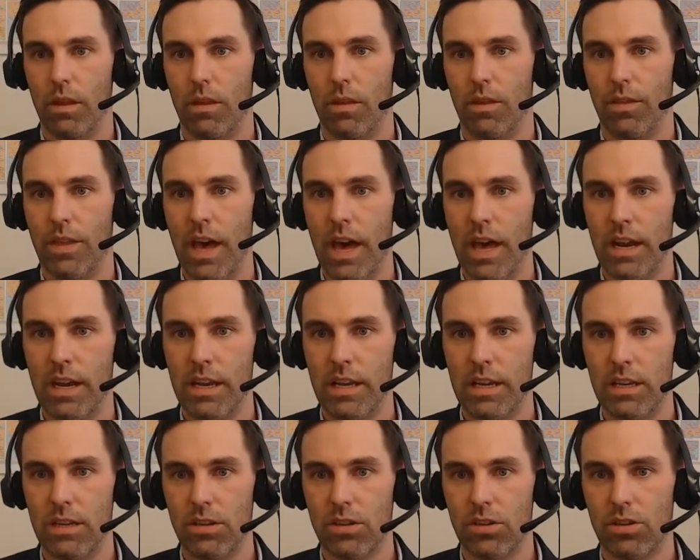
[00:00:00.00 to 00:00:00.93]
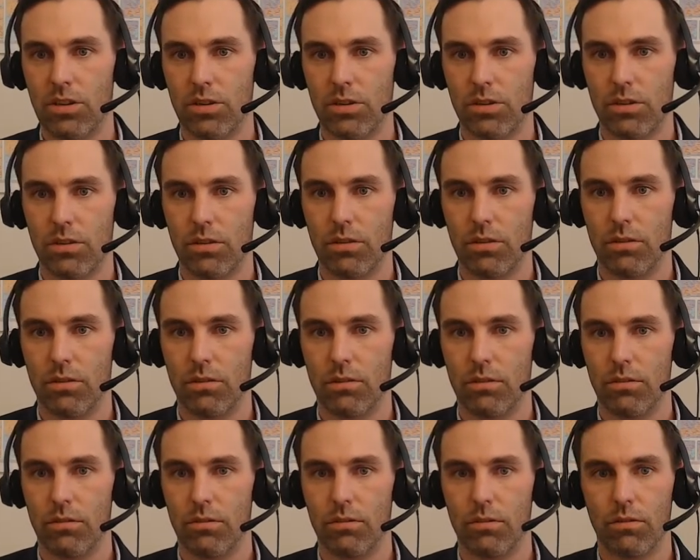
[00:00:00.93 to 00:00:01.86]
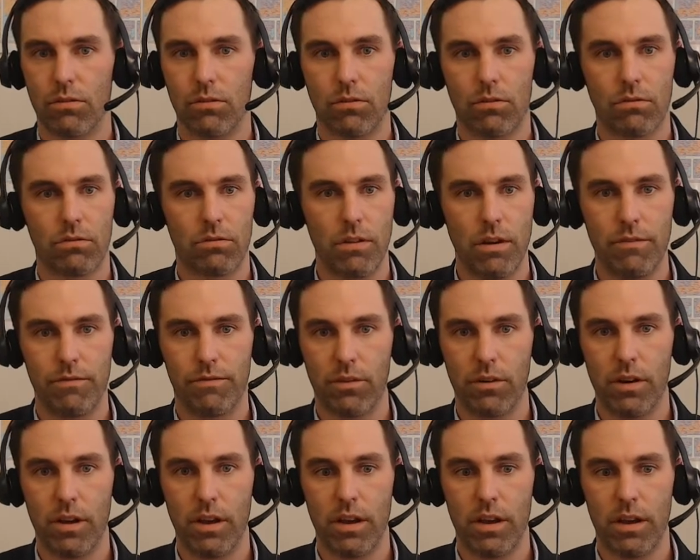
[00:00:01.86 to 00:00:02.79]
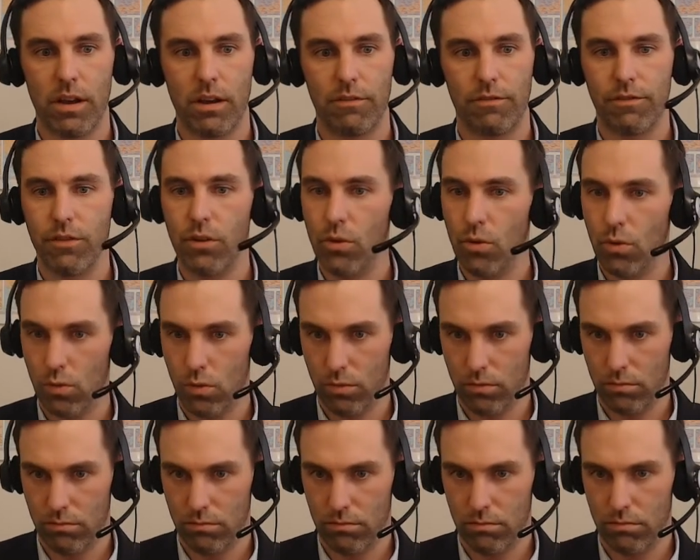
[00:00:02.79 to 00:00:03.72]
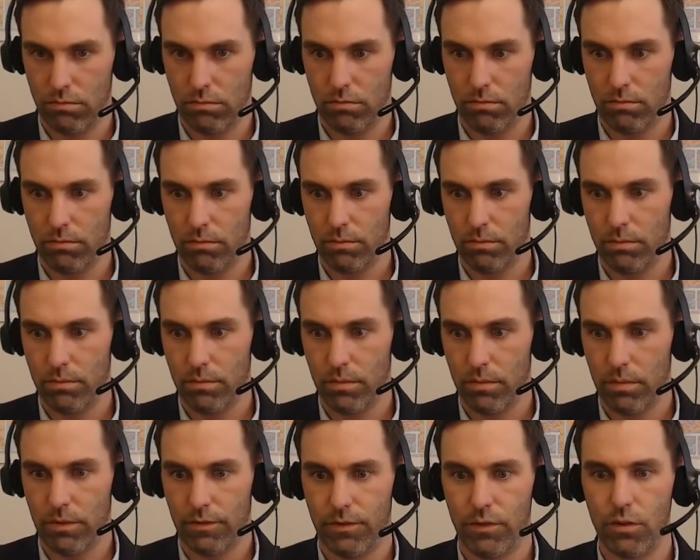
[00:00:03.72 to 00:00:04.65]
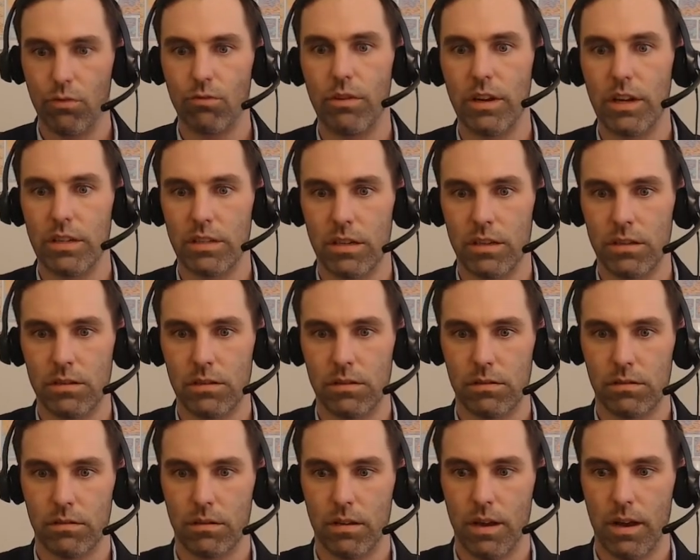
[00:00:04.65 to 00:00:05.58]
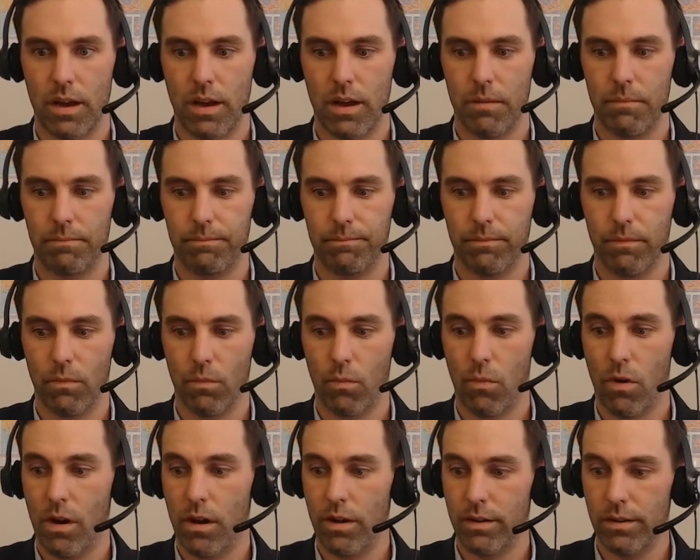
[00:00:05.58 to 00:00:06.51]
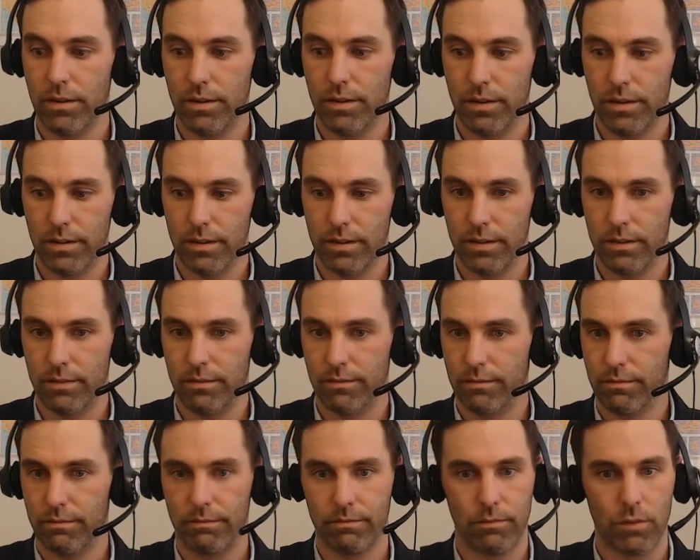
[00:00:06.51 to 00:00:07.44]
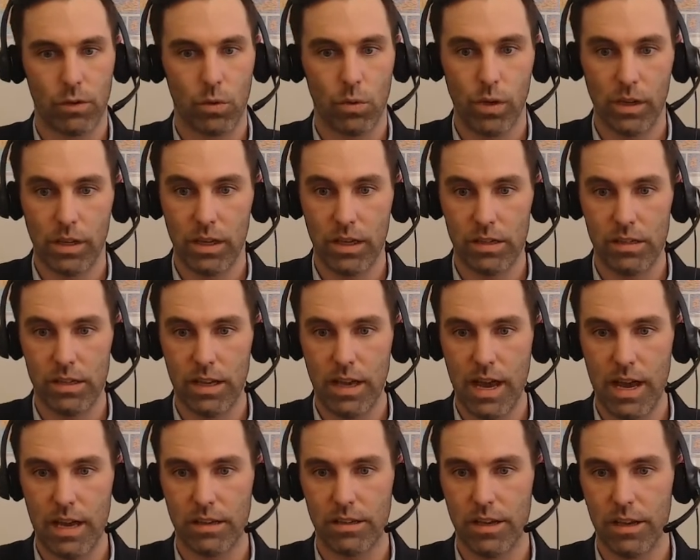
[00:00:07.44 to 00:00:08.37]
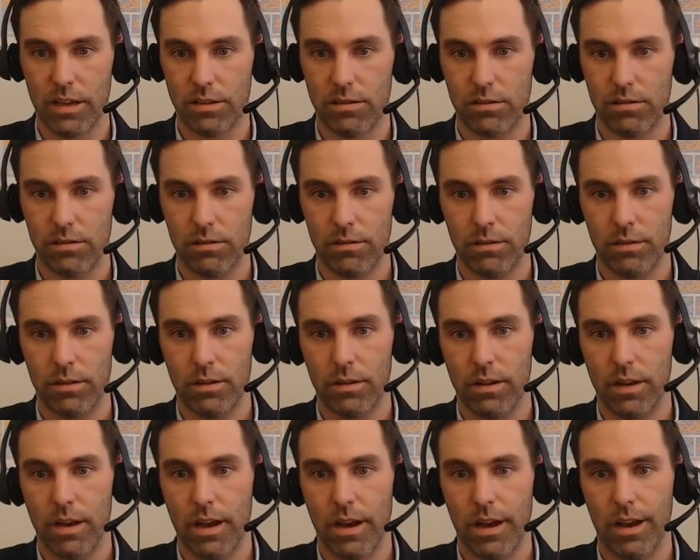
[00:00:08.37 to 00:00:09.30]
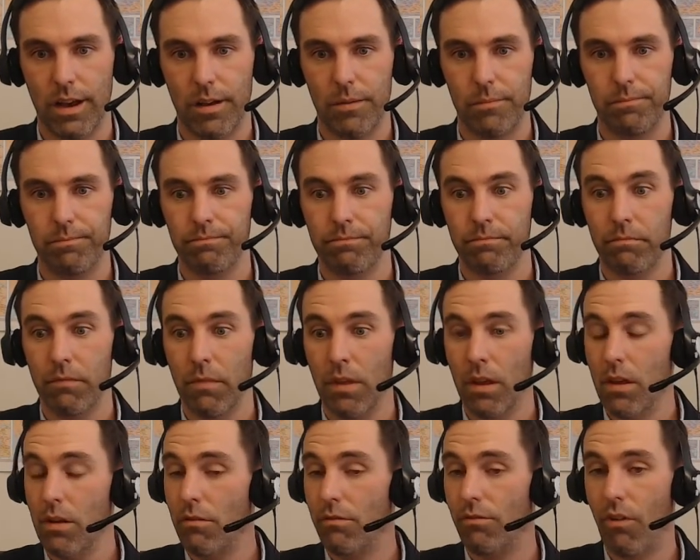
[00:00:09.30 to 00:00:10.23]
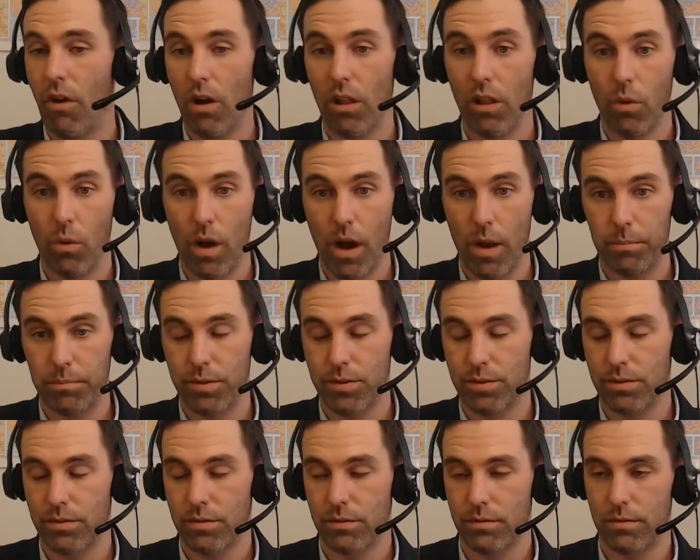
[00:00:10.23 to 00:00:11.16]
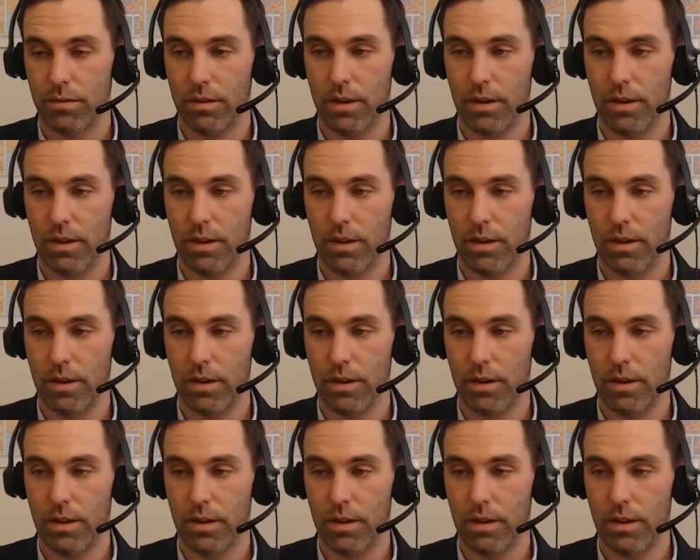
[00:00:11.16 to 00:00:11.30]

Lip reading: that is great for a few reasons. One, quick, easy access, um, follow ups.